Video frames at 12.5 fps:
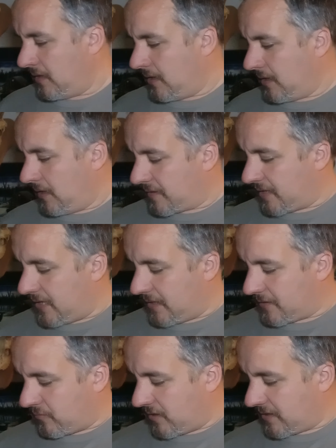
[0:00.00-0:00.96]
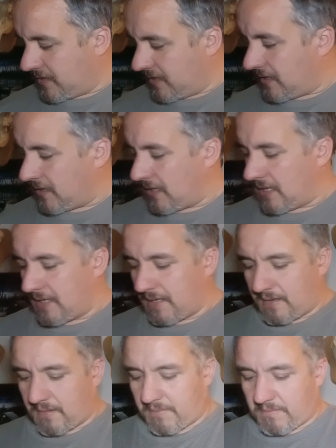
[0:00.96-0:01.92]
The other one that I like
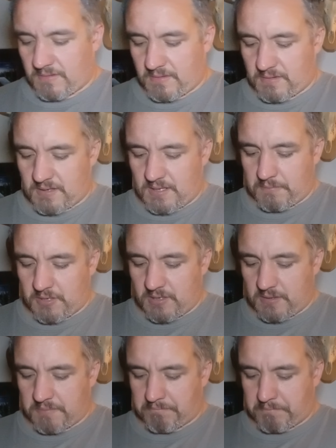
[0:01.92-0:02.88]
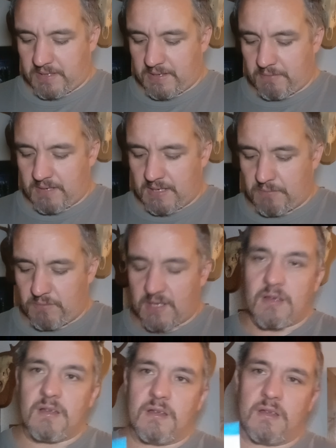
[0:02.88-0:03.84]
that I'm going to play around with
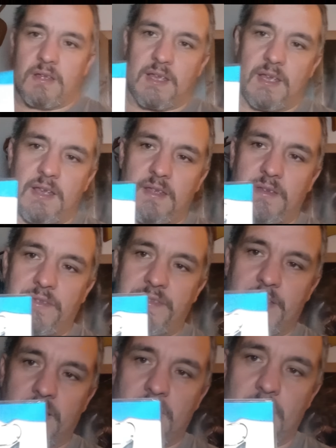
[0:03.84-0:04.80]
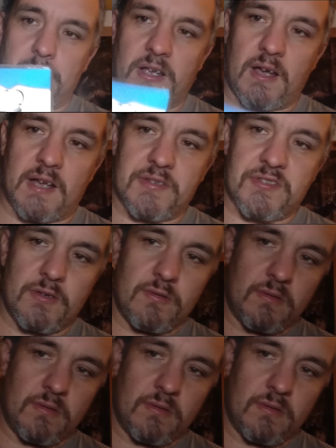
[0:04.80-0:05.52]
is the Gamakatsu